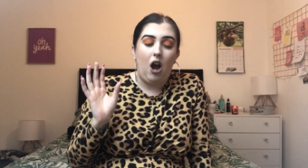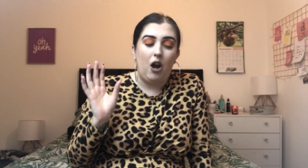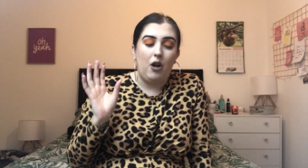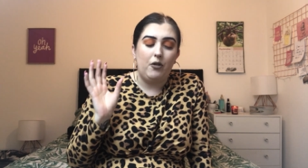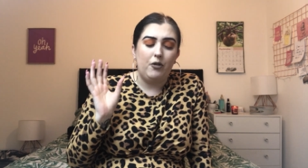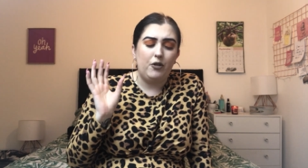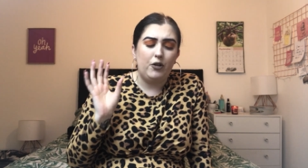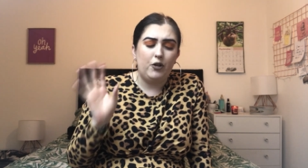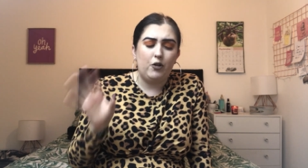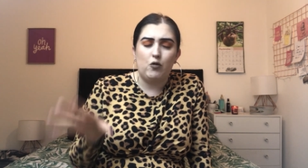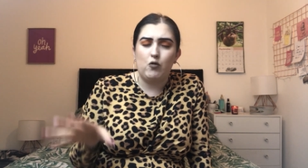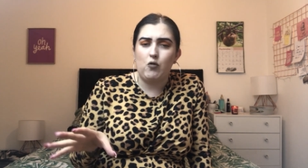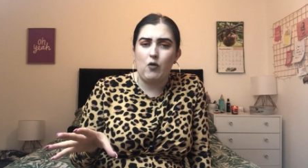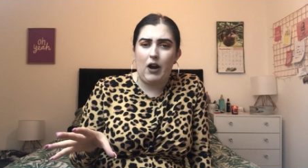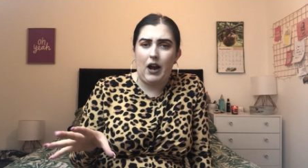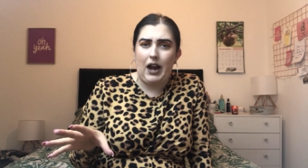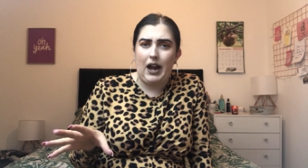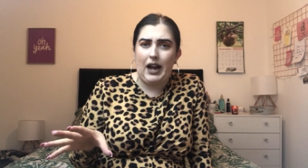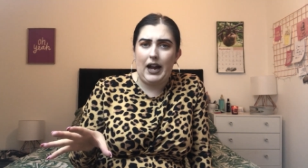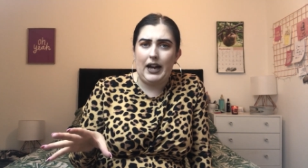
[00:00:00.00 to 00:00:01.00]
I don't do
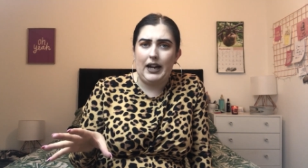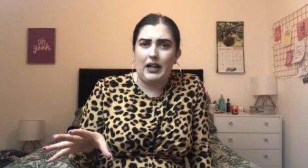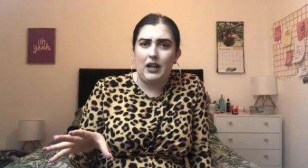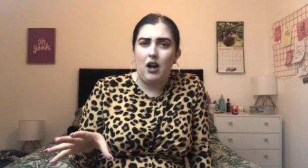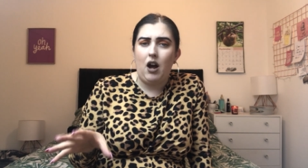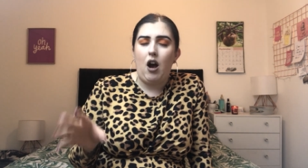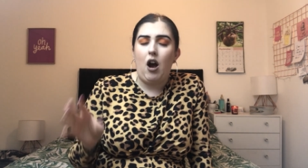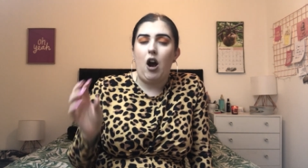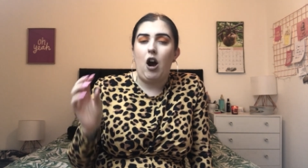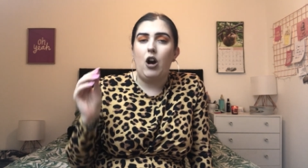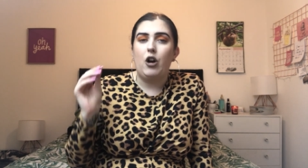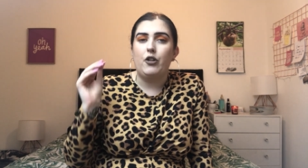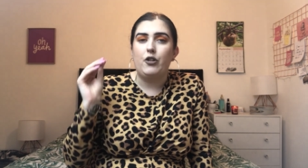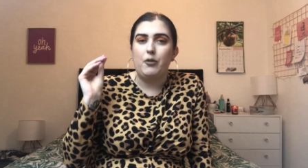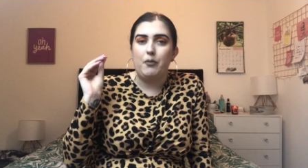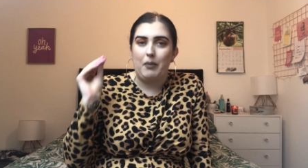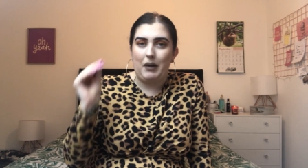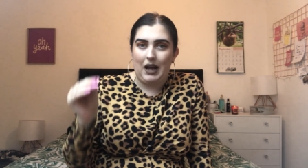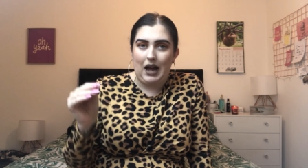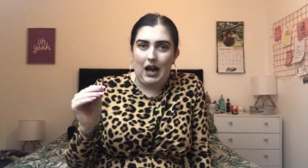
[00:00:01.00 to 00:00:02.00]
grey, I
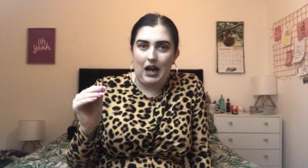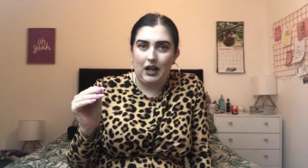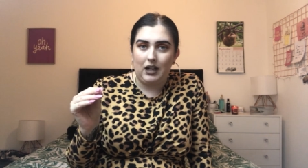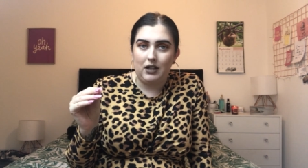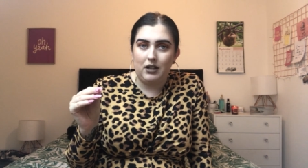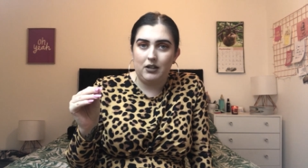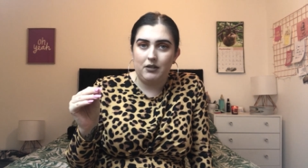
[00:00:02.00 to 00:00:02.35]
do black.